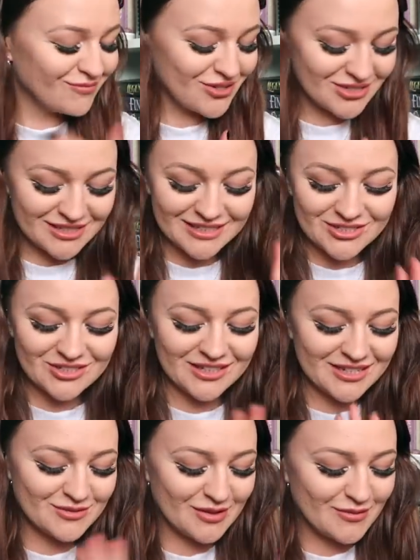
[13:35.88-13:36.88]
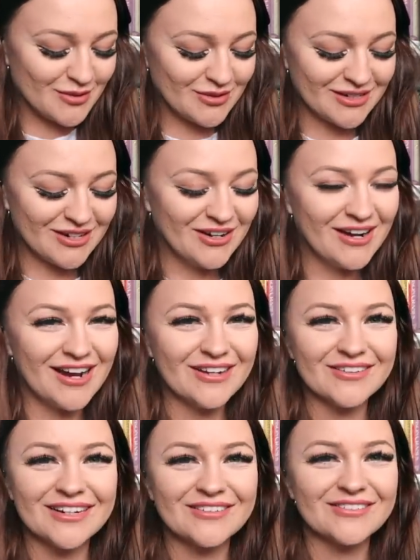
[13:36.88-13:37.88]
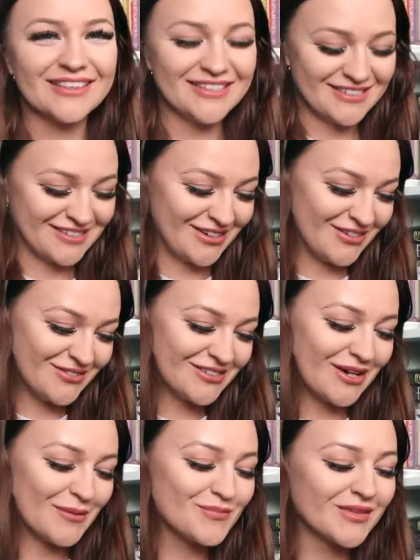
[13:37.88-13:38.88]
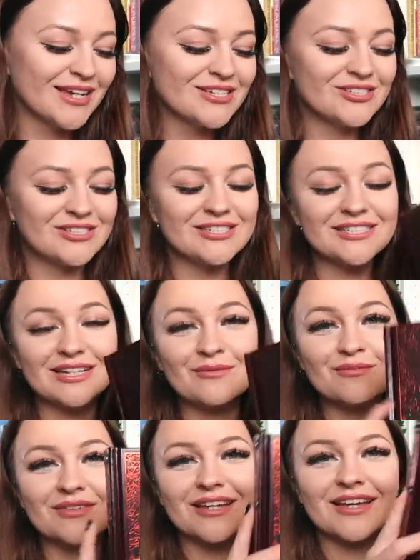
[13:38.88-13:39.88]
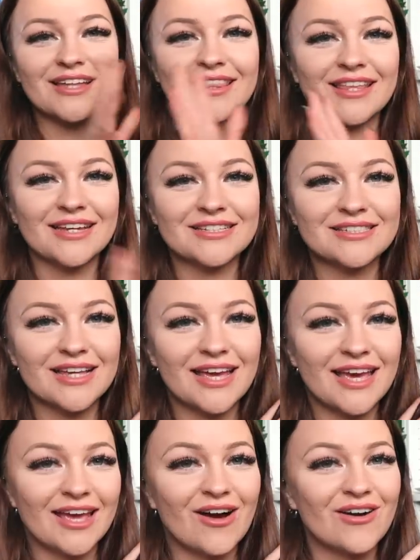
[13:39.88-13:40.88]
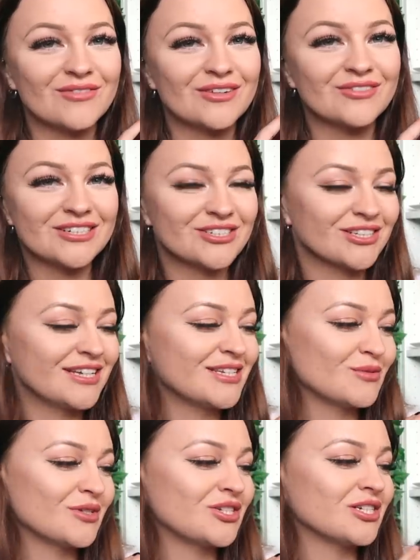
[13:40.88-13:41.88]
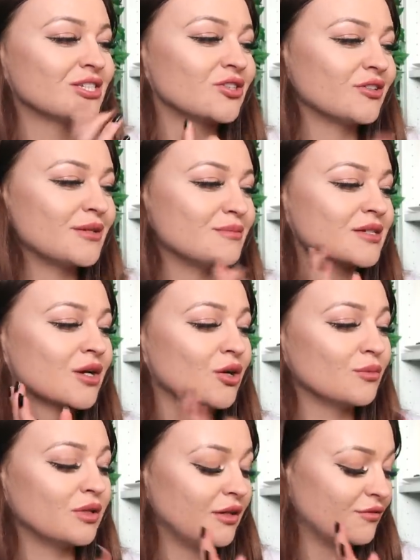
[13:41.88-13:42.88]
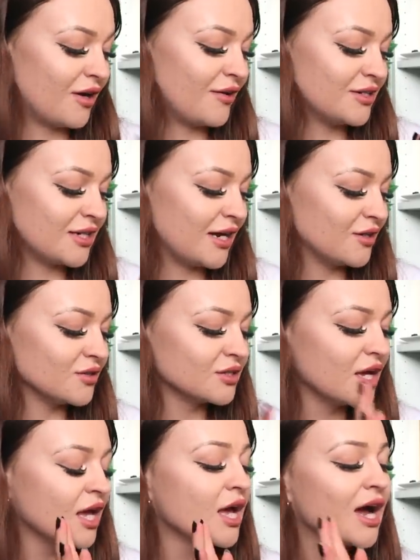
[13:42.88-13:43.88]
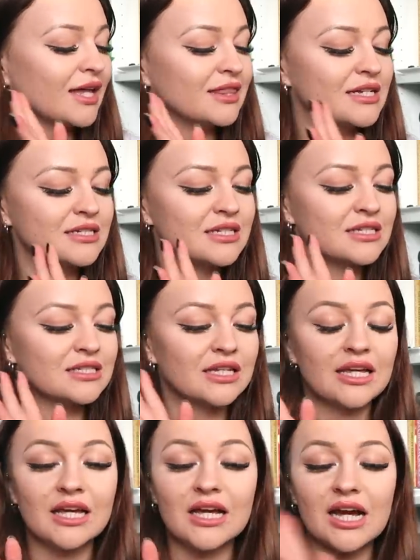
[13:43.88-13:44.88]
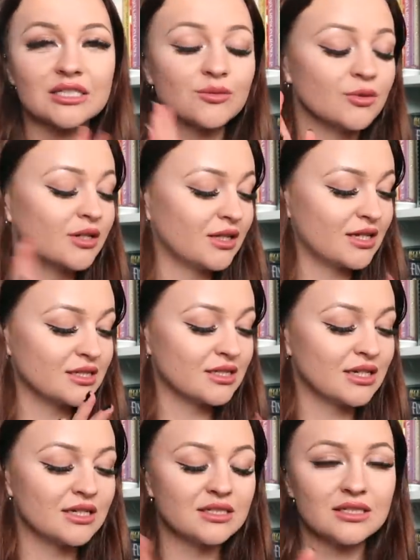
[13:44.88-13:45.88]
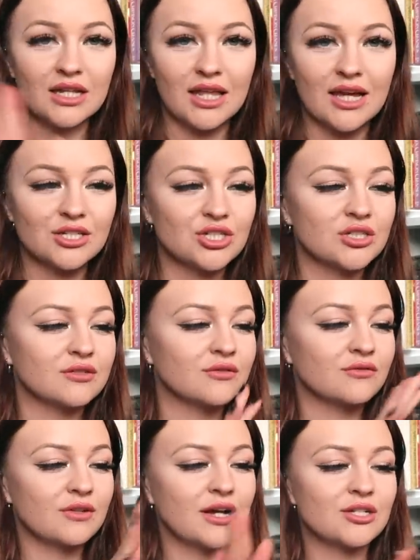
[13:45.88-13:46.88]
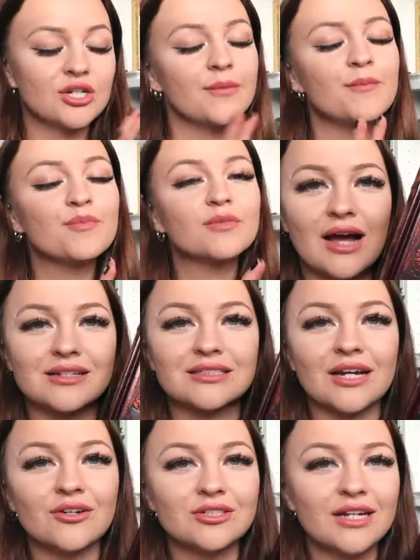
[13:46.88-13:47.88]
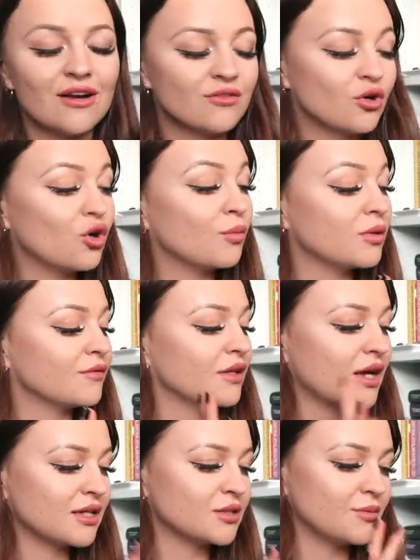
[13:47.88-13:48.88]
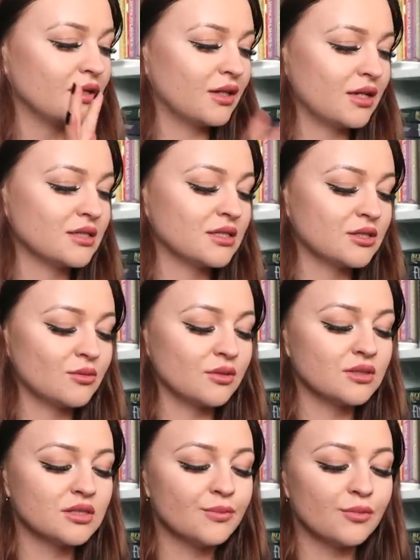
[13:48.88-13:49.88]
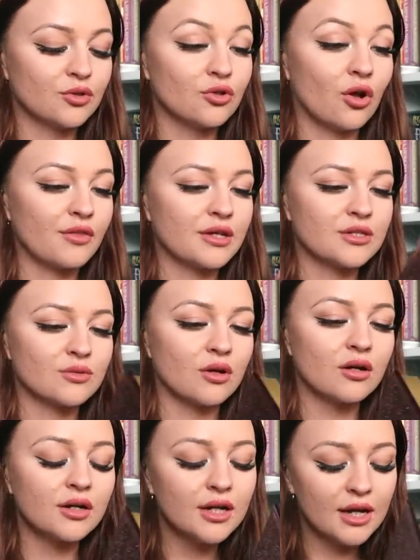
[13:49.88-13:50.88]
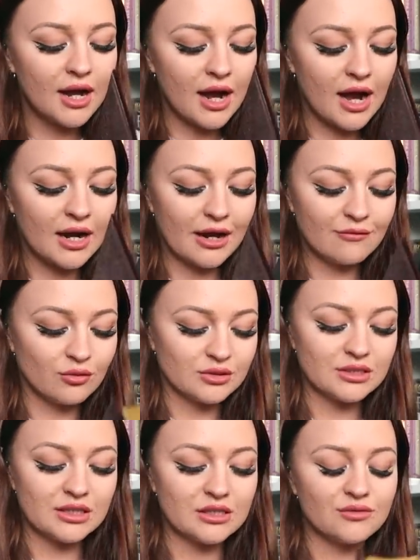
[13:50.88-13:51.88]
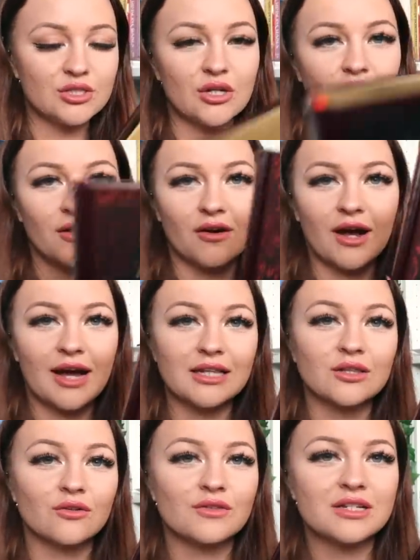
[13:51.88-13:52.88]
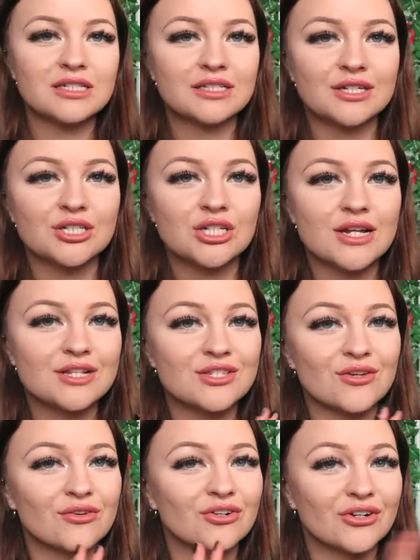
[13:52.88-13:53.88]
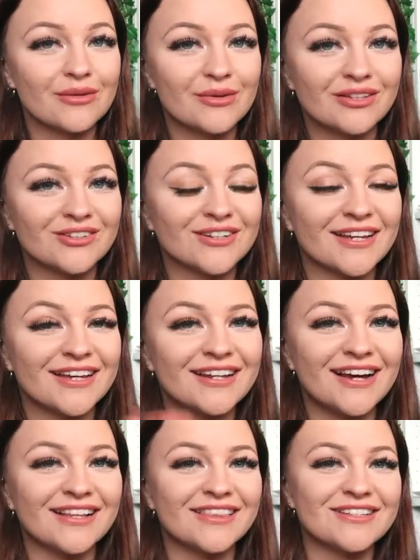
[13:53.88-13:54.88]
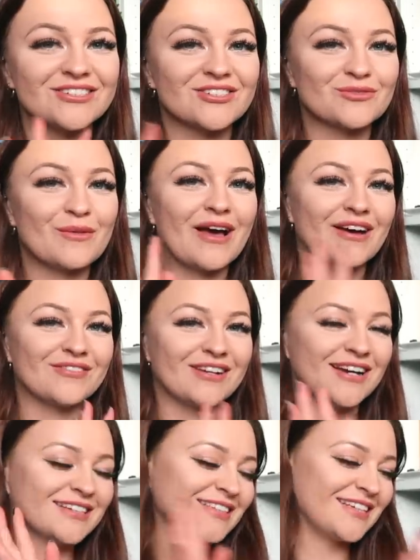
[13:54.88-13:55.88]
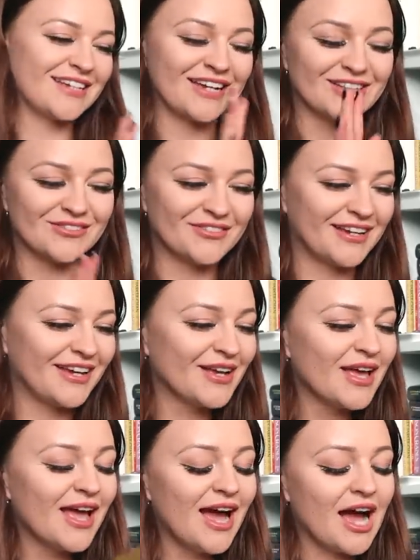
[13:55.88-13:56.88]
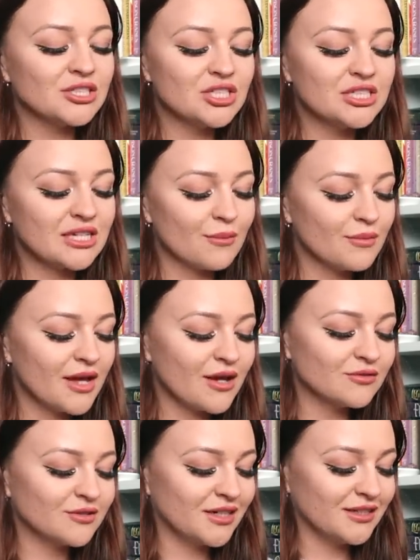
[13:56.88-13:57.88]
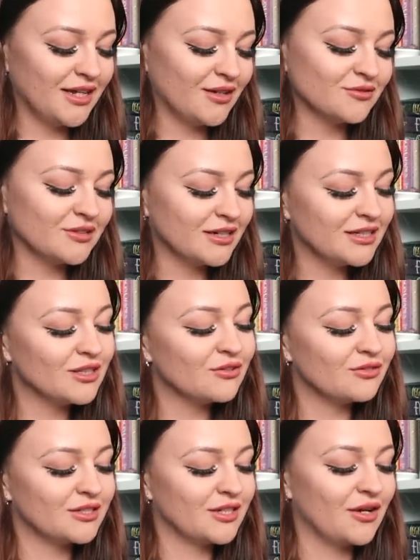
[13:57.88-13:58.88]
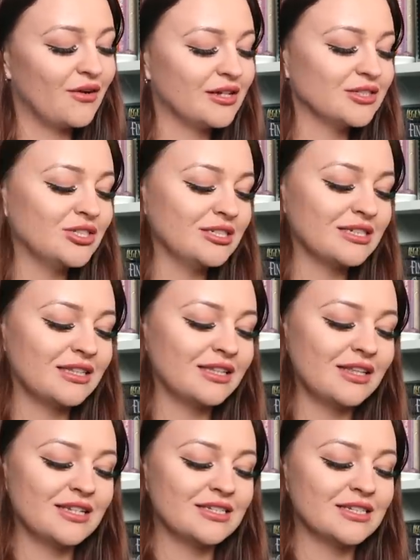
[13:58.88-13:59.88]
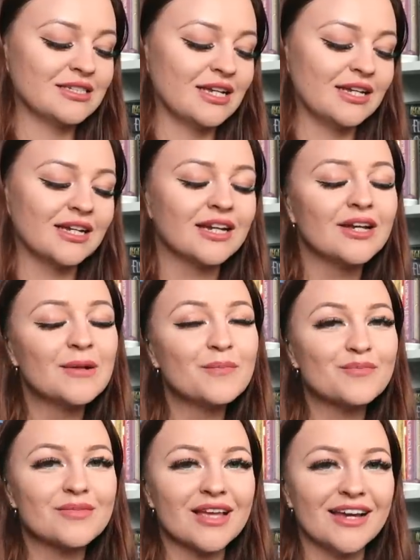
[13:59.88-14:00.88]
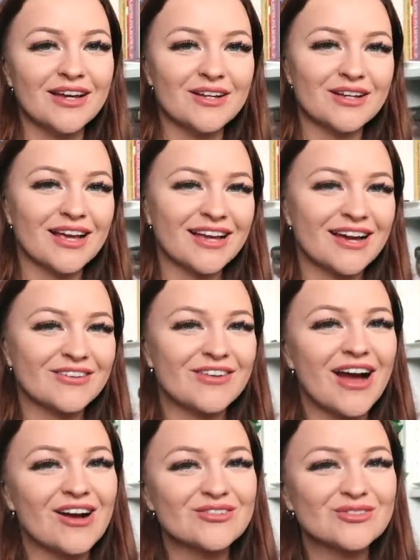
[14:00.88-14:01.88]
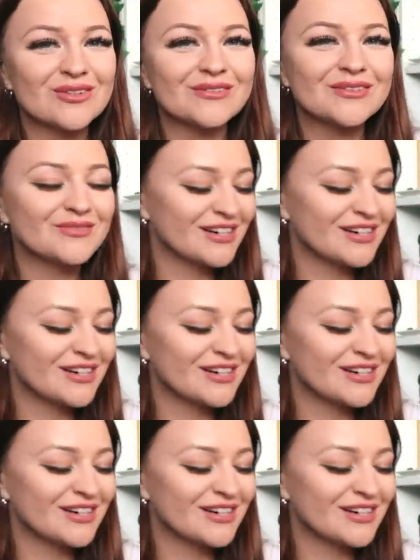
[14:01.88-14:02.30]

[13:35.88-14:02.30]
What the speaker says: just literally this made me want to cry when I read this note. So she sent me this here off my wish list, which is Grimm's Complete Fairy Tales, and this is the Canterbury Classics collection version. And I already have a couple of the Canterbury Classics ones, but not this one, and I've wanted this for so long. I love this edition. It's so creepy looking, and this is just perfect. Like, I love it. And she sent me a really, really lovely note, and she said that this is like a kind of housewarming